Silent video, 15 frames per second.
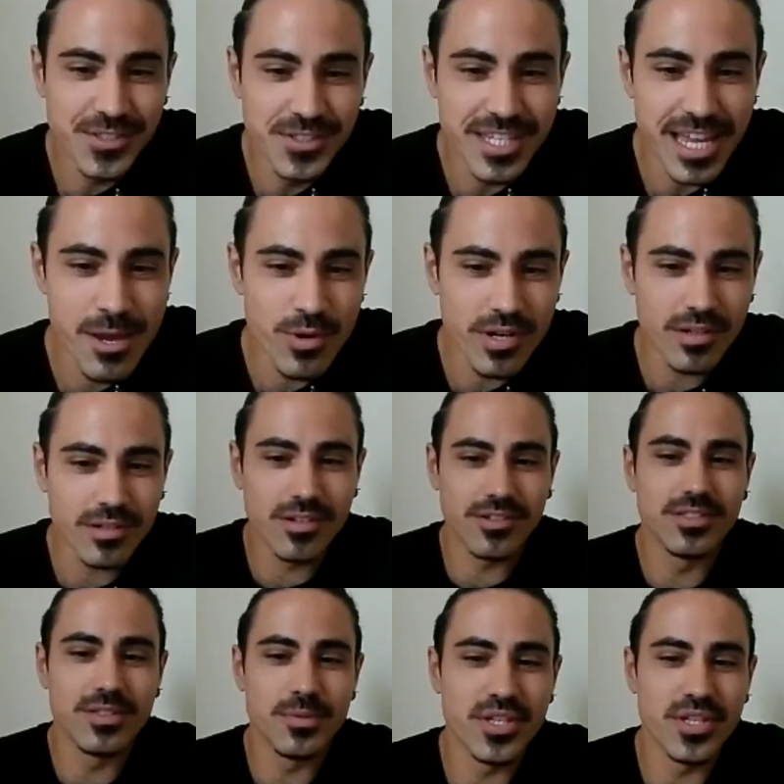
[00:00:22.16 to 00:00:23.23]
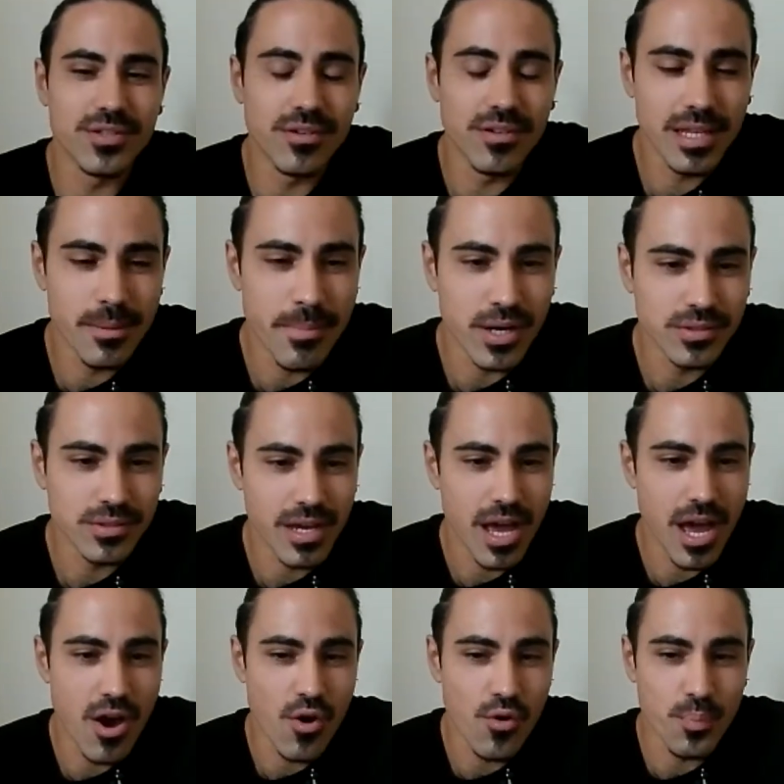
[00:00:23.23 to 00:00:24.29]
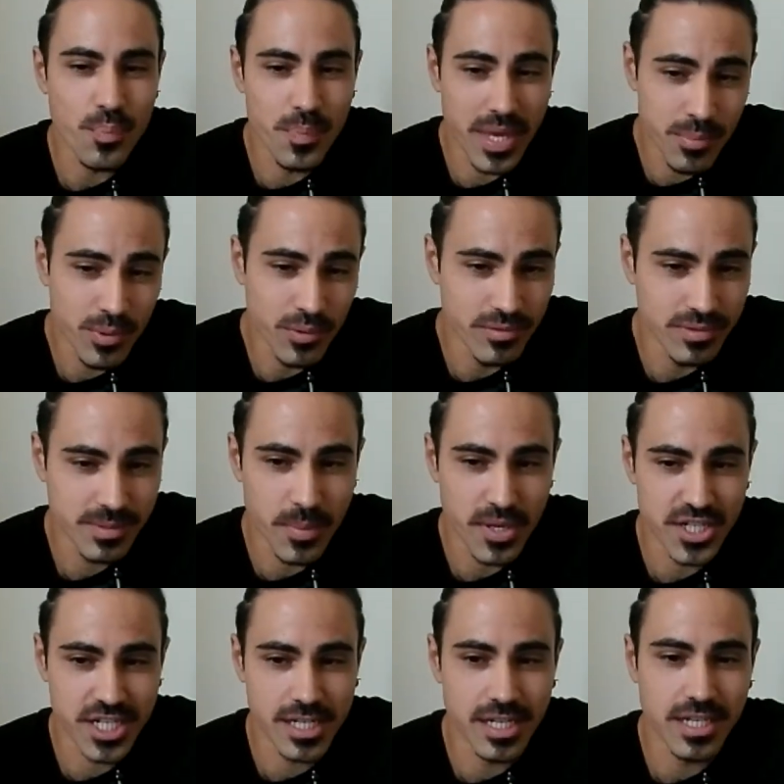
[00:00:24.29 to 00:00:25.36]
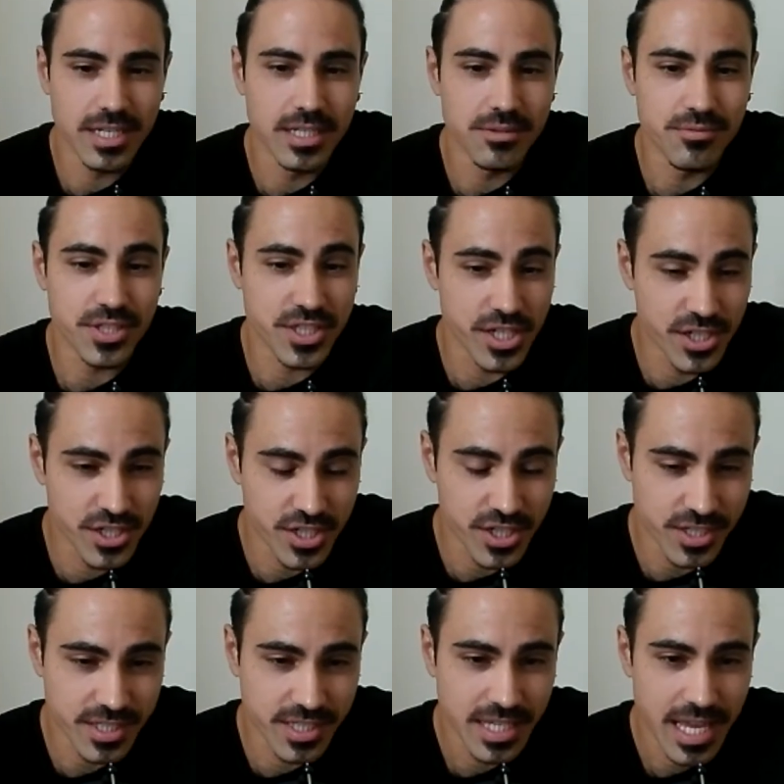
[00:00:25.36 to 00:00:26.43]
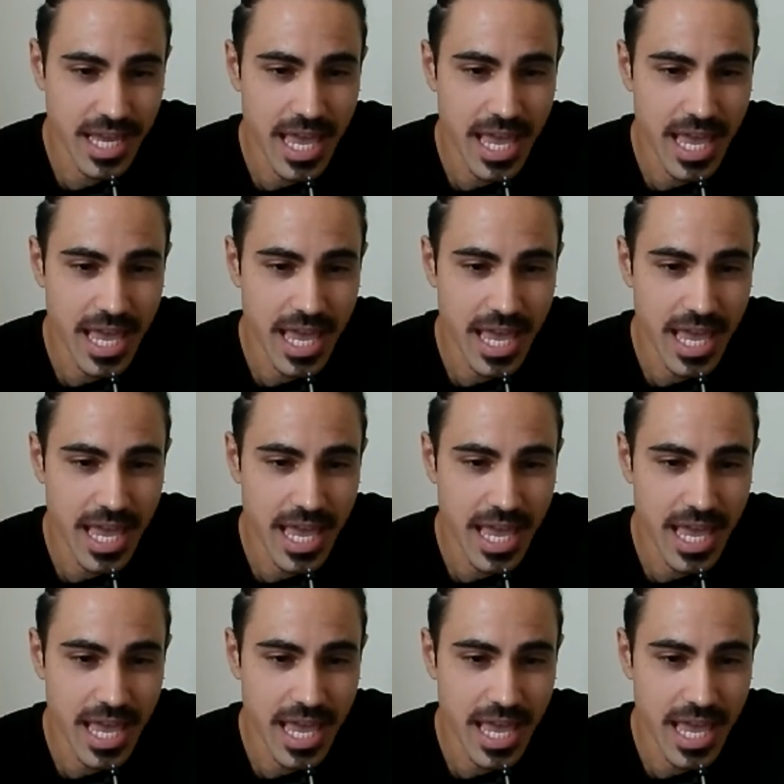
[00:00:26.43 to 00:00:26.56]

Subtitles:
Today we're going to be talking about how people, especially researchers,